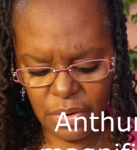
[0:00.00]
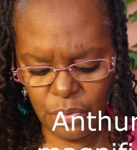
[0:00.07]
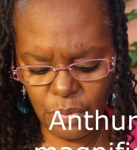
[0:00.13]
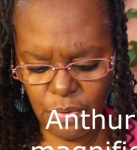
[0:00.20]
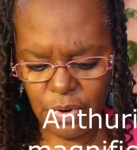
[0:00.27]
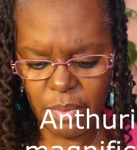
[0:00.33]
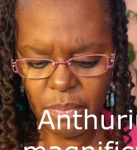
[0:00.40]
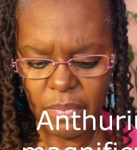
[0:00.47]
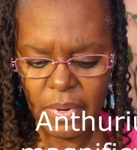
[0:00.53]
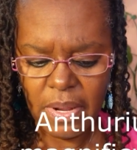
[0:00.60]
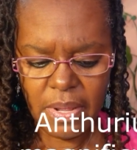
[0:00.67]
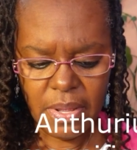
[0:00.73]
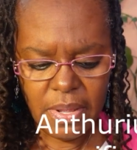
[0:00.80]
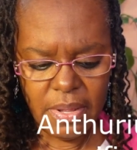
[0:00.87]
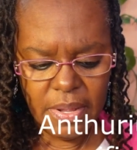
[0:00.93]
growing
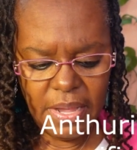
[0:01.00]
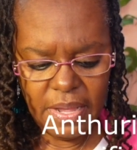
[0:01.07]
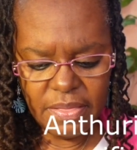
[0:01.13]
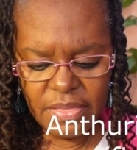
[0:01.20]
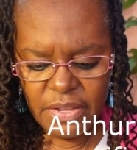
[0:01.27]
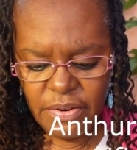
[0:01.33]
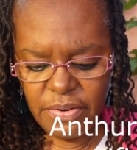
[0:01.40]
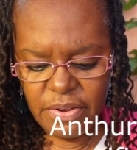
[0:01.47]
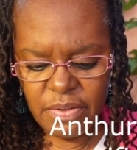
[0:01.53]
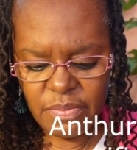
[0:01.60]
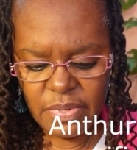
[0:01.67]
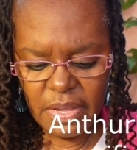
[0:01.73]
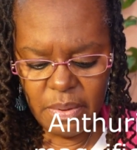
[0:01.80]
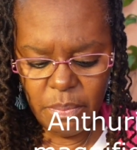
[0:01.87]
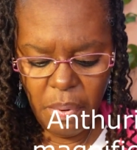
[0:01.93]

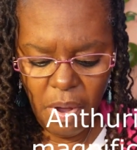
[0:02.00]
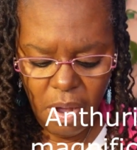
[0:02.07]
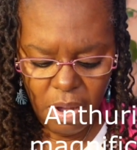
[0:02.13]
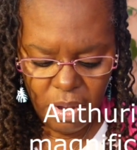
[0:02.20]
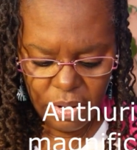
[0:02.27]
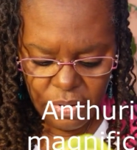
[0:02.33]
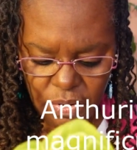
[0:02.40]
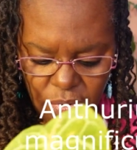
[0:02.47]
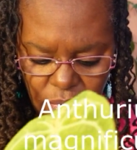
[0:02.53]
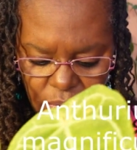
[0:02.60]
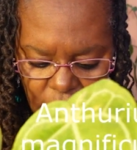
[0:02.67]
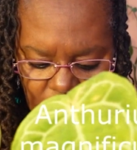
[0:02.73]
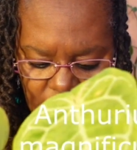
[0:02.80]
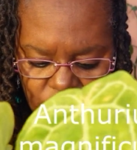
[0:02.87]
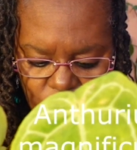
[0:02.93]
anthuriums in pond or
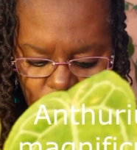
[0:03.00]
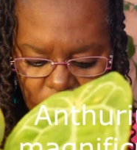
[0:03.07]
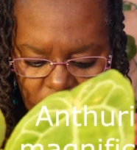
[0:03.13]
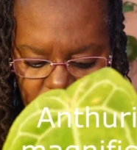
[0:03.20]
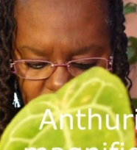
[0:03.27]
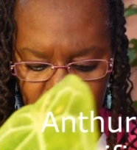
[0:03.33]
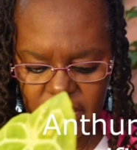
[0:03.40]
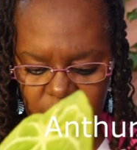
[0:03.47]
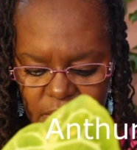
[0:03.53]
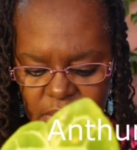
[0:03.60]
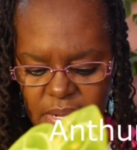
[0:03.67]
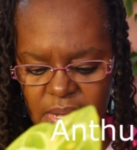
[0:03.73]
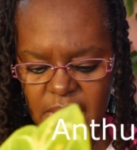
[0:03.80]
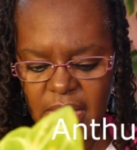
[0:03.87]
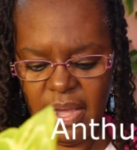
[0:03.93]

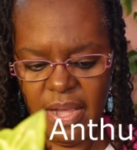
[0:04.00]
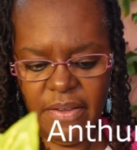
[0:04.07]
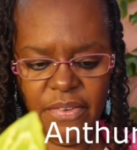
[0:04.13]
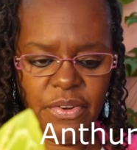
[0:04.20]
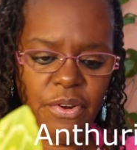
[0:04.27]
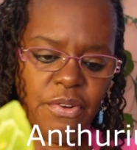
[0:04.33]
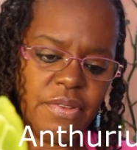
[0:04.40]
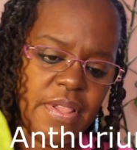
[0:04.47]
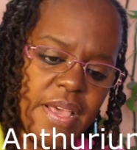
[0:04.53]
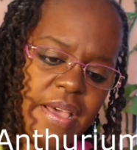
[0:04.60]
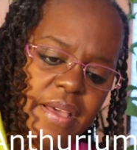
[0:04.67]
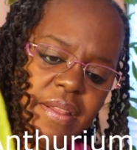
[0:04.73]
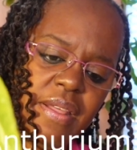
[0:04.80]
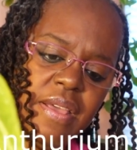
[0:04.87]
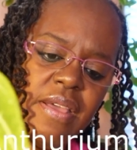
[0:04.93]
hydroponically. I haven't heard
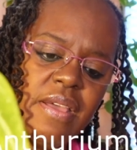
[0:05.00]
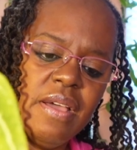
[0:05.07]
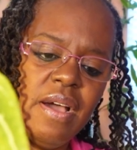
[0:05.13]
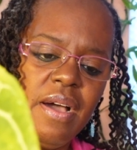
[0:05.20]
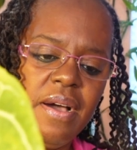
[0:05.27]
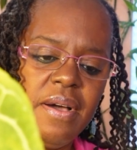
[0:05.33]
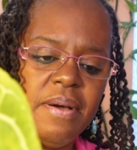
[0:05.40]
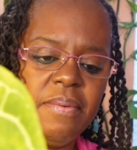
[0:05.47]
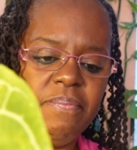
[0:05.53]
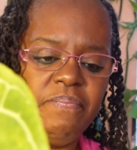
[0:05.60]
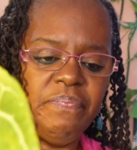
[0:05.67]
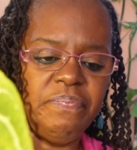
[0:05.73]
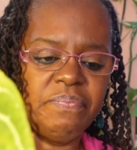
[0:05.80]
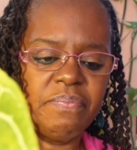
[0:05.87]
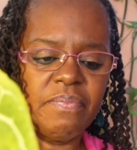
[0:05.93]
that.
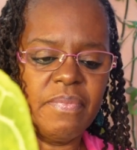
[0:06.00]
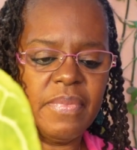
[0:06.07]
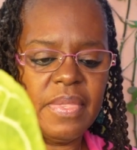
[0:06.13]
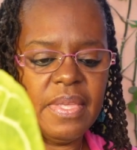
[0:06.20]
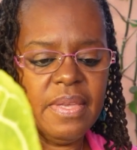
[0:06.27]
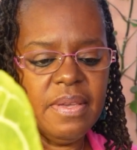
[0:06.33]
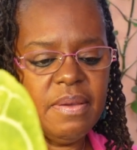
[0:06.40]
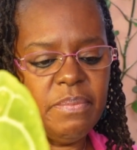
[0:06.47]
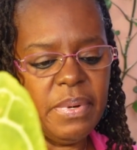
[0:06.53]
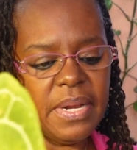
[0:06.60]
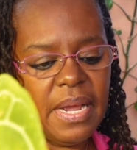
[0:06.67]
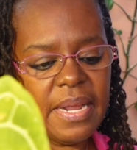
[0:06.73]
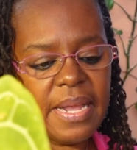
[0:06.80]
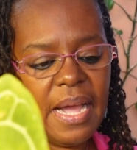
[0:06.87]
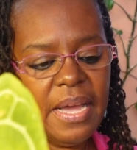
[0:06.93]
But
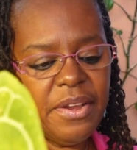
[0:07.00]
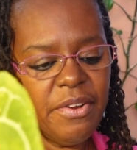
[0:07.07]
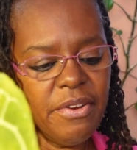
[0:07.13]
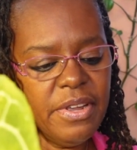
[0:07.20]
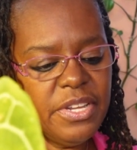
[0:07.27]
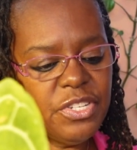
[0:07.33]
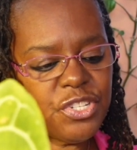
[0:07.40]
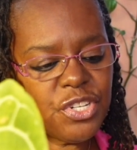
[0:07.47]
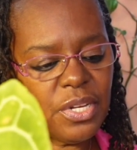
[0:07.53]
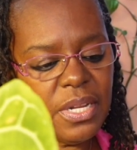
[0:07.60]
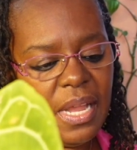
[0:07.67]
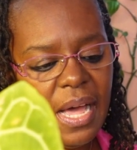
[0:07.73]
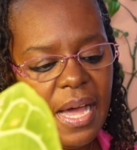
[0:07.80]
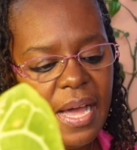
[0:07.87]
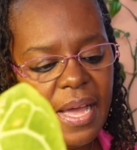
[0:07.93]
I got her in
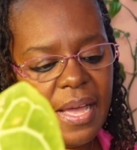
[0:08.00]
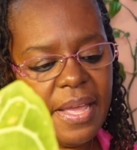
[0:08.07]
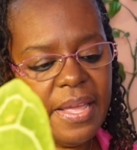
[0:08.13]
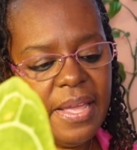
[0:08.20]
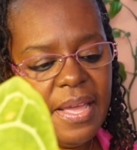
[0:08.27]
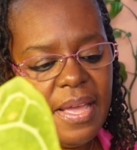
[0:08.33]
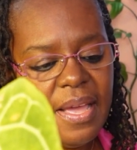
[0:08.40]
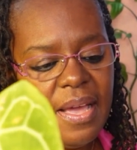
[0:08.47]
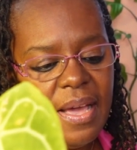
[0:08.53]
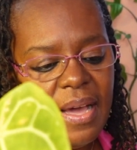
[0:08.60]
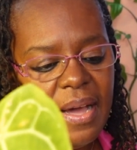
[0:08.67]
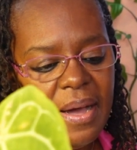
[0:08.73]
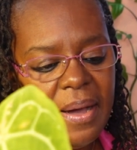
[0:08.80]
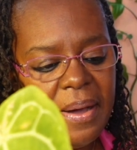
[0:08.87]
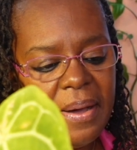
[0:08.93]
July,
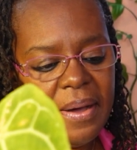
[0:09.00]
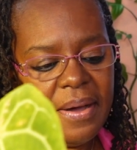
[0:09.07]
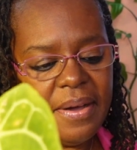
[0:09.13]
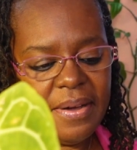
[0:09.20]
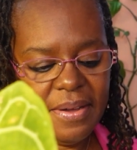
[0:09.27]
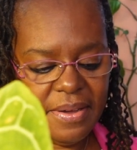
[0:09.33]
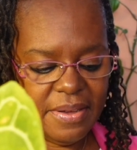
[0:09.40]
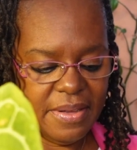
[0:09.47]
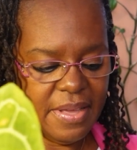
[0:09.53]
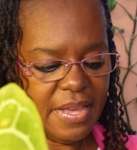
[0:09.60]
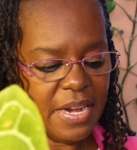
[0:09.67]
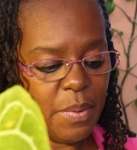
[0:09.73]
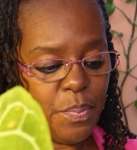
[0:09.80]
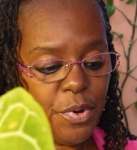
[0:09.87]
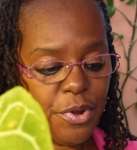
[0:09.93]

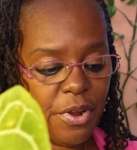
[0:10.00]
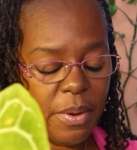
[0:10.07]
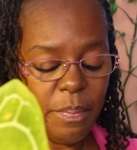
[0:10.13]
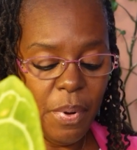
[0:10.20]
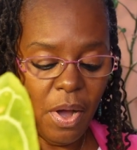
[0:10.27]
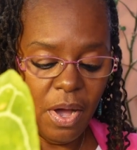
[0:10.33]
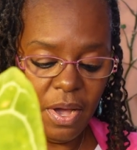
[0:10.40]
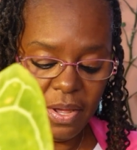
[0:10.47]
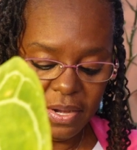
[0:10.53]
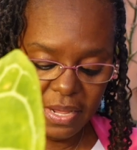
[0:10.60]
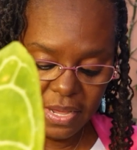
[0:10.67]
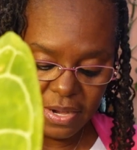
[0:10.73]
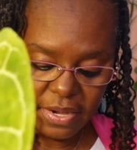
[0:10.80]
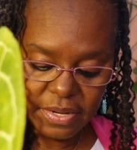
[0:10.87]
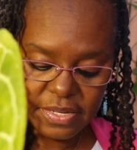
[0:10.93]
and I put her in pond
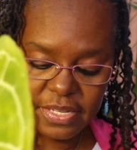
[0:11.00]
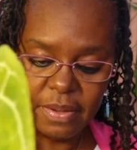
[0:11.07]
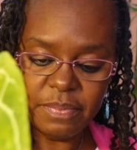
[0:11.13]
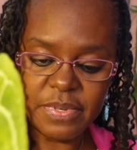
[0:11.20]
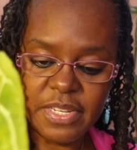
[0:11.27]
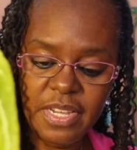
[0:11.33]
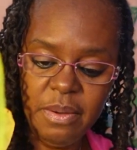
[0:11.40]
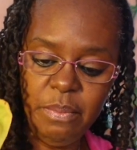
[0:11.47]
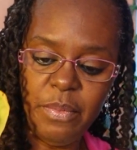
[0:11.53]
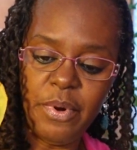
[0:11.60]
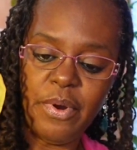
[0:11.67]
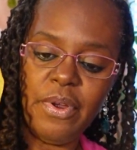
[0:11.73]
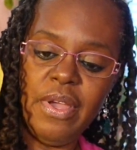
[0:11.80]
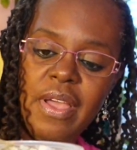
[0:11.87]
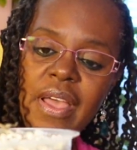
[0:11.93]
in
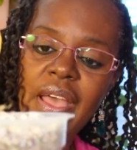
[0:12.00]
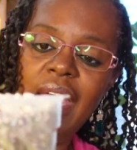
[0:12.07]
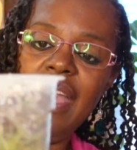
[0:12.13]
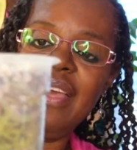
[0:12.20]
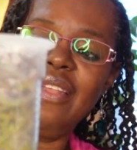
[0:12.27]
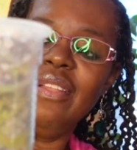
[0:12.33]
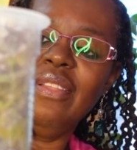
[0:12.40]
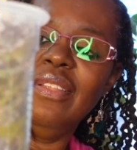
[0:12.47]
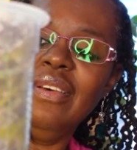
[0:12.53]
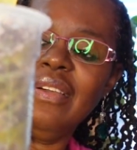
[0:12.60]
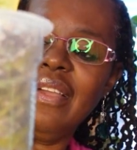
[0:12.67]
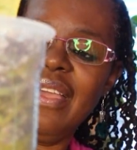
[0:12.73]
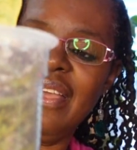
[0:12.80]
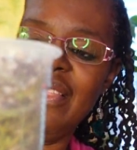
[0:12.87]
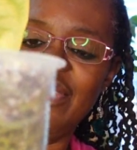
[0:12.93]
September. And
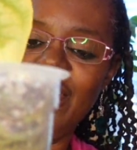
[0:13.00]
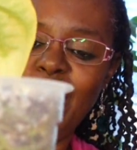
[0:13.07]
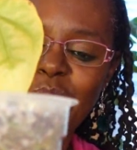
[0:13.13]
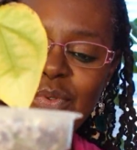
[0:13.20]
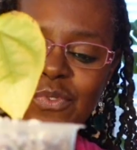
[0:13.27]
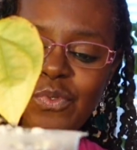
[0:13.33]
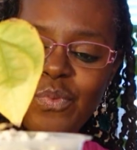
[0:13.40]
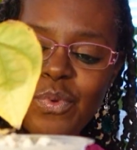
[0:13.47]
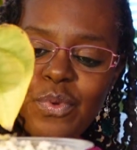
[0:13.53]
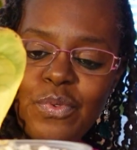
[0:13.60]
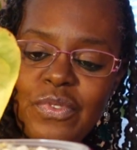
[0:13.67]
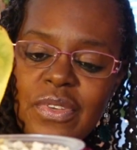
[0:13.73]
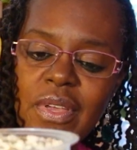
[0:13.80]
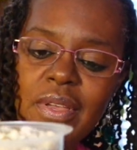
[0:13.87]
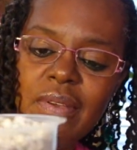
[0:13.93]
look at those
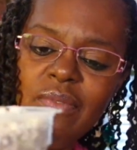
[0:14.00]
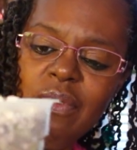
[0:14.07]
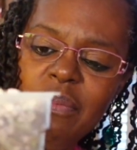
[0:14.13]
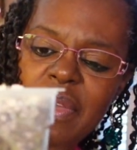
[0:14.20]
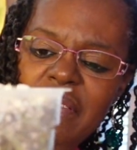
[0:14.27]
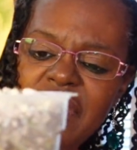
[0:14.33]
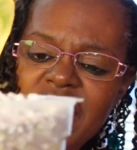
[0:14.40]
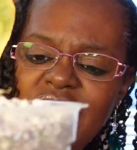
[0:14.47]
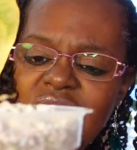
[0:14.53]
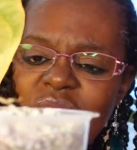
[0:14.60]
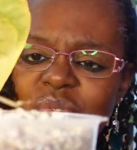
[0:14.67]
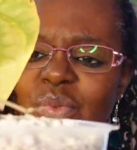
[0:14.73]
roots. Well, maybe she's